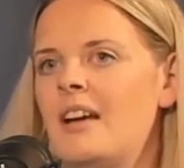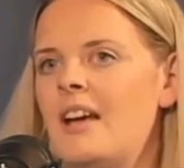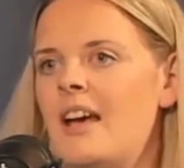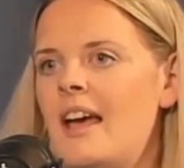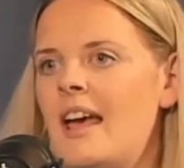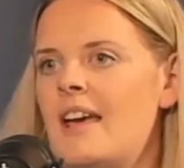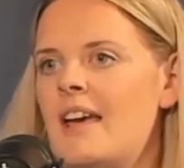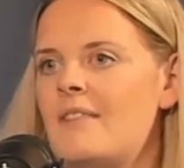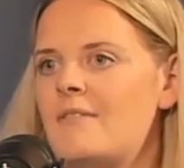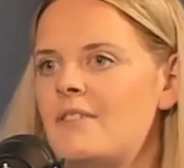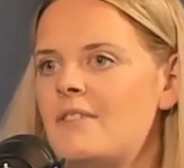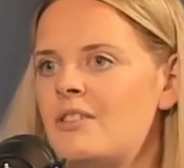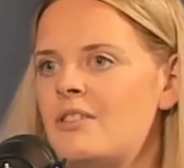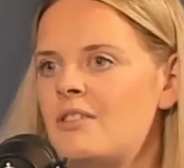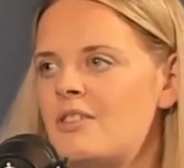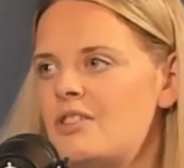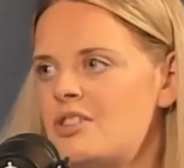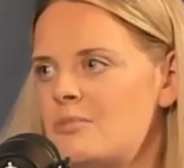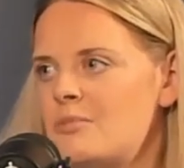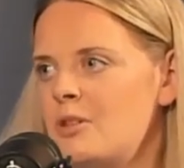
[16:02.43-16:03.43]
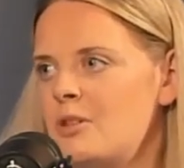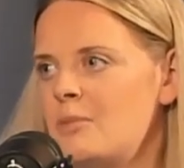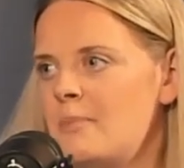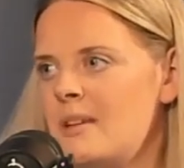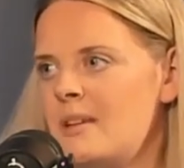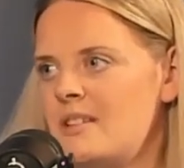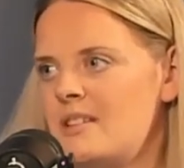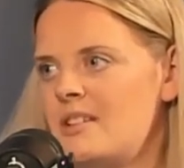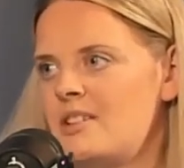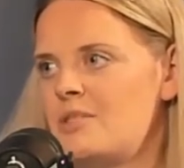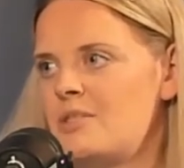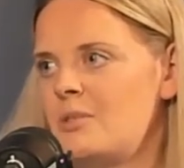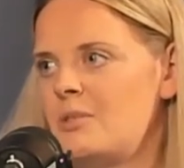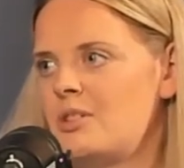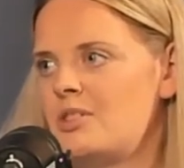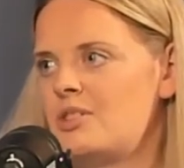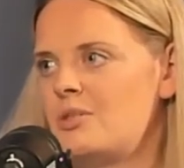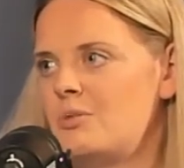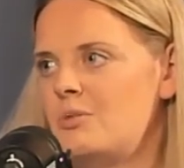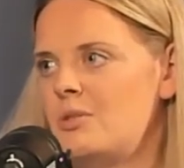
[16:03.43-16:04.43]
if another small business
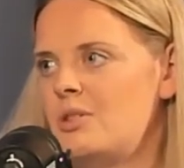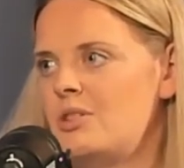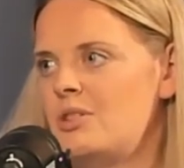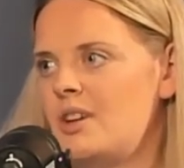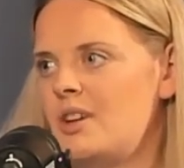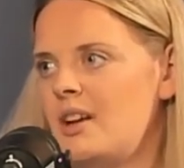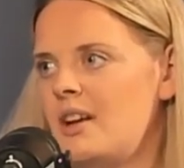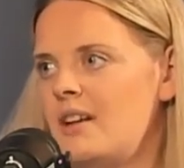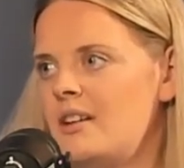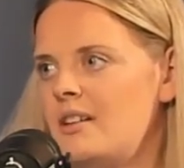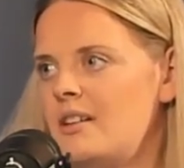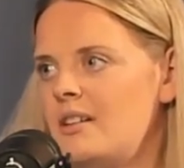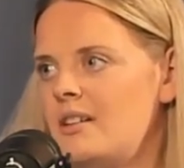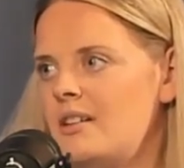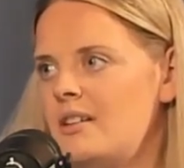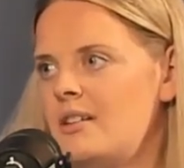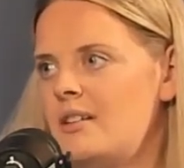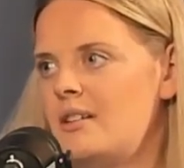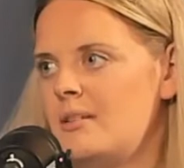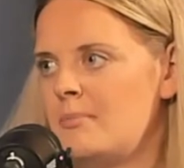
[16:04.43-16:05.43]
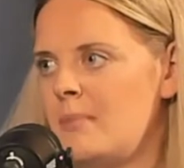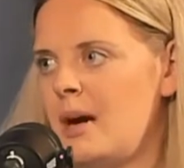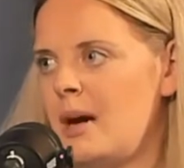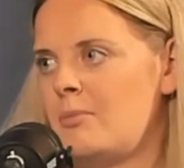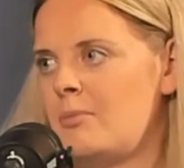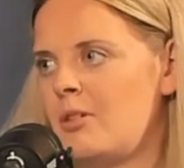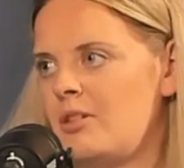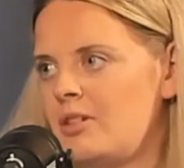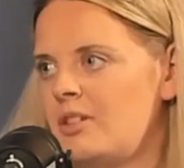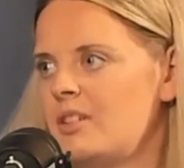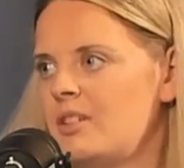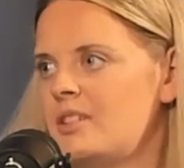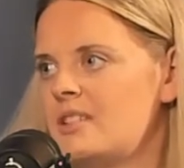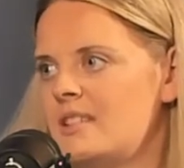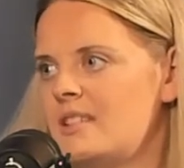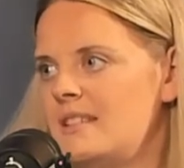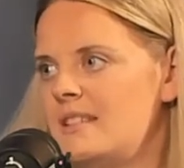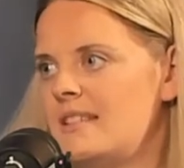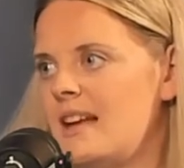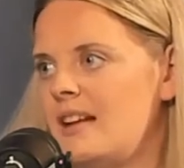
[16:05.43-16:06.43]
wants to order my products
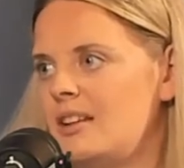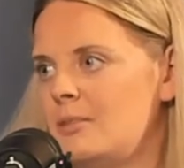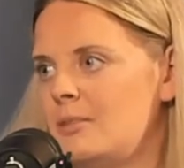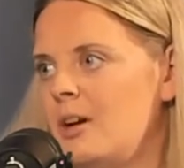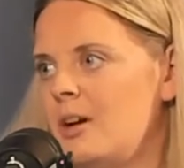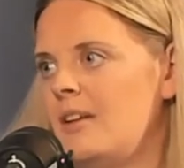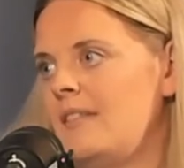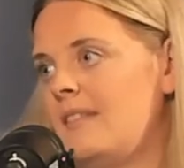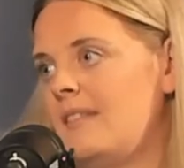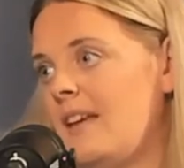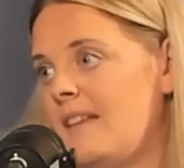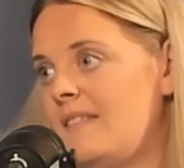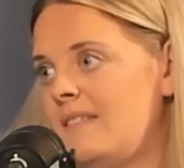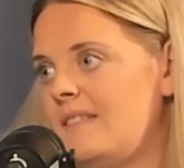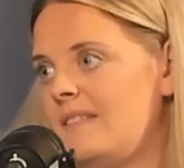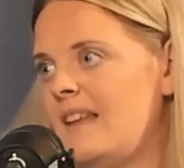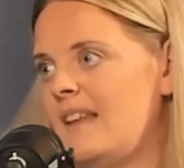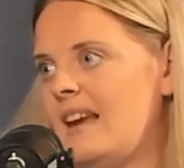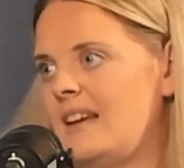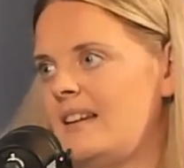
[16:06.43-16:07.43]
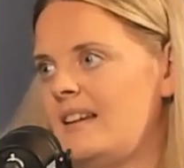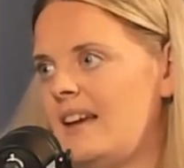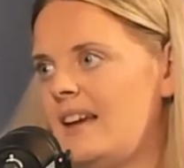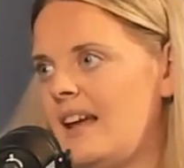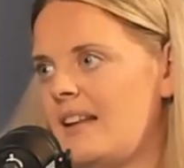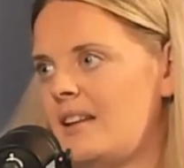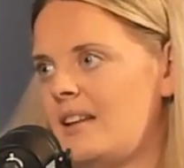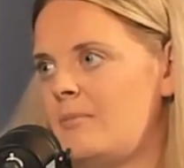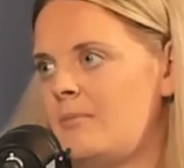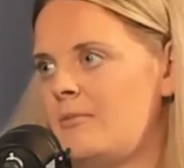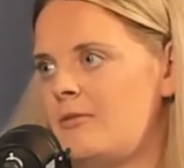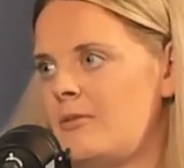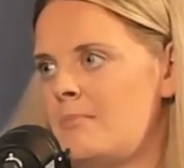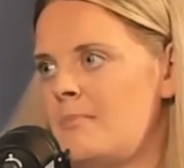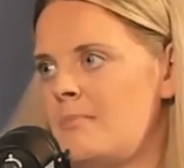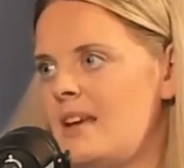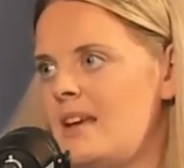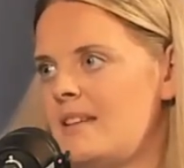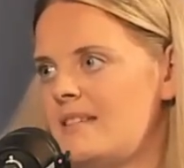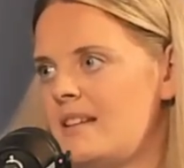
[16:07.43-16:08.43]
and sell them on, then they can get them
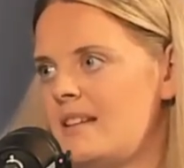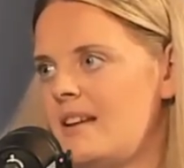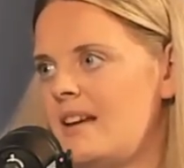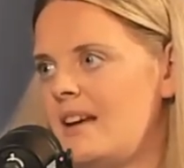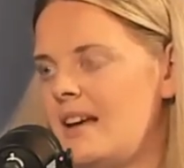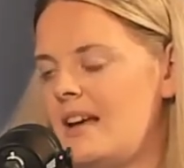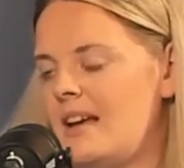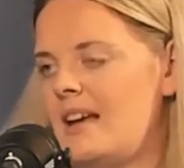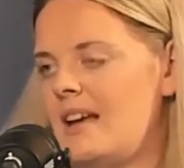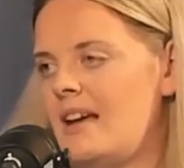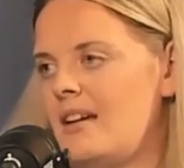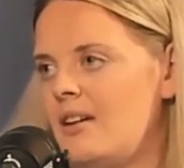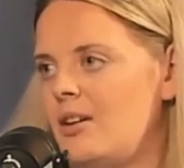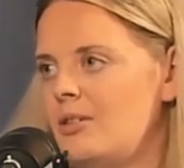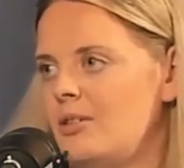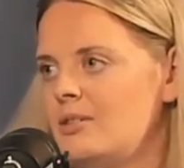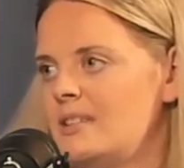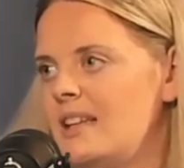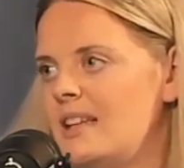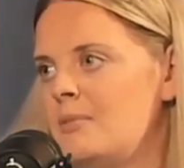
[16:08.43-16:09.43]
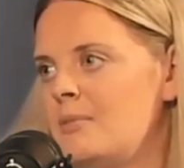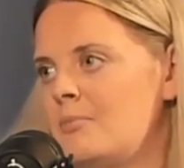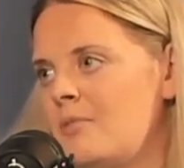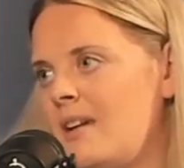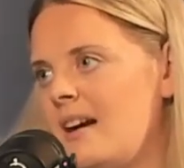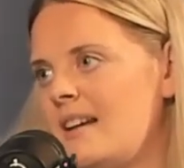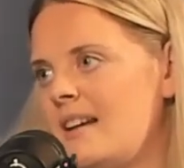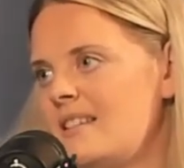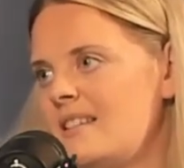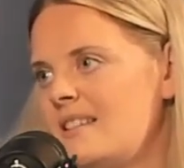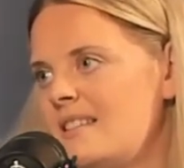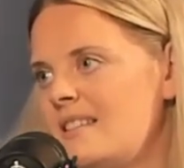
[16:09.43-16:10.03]
from me at a wholesale price.